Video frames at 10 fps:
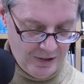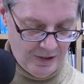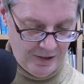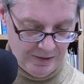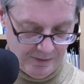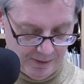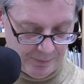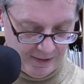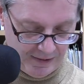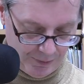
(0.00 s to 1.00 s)

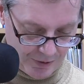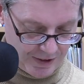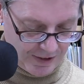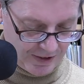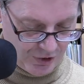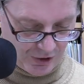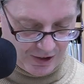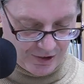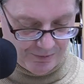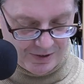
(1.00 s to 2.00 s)
applied linguistics,
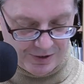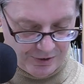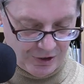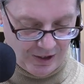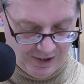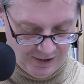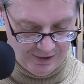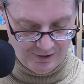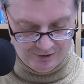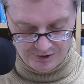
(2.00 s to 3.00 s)
education research,
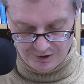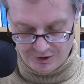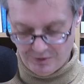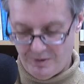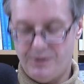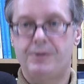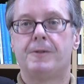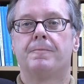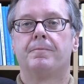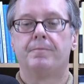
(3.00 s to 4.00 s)
and literature research.